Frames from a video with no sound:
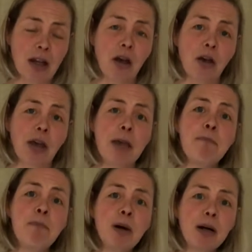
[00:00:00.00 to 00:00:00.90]
okay?
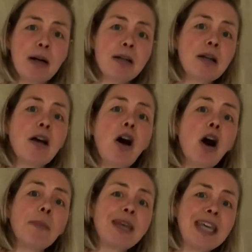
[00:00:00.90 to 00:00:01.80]
But
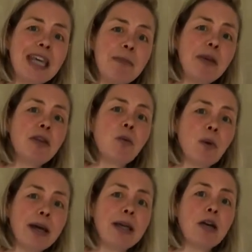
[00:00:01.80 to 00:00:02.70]
I'm keeping the
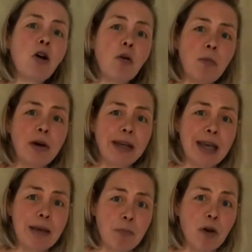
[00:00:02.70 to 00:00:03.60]
weight on
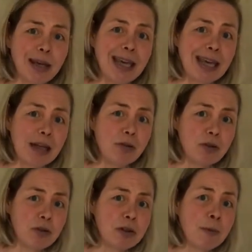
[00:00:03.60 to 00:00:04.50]
in my
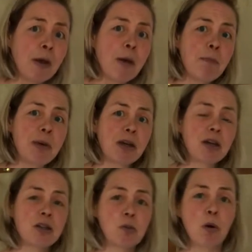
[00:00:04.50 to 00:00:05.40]
heels,
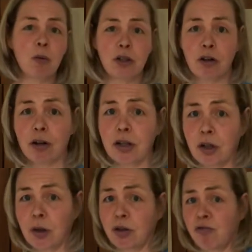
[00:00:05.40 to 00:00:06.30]
because what we're trying to
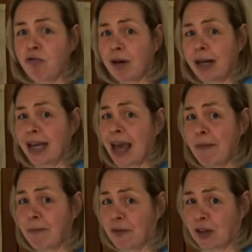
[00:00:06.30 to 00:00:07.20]
do is really
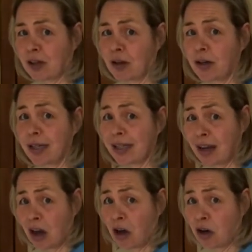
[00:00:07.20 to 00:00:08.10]
emphasize
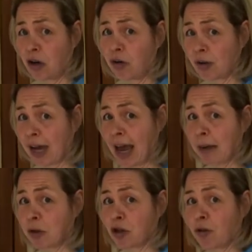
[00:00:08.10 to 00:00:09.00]
glutes,
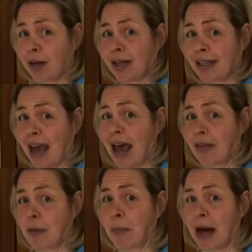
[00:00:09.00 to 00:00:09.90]
hamstrings, and
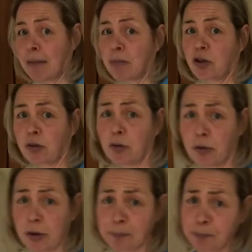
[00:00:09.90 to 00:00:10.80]
the back
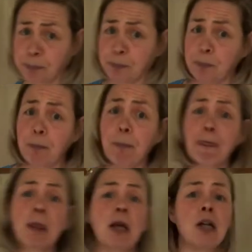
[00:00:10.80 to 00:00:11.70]
muscles.
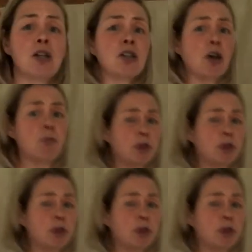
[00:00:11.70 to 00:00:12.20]
So my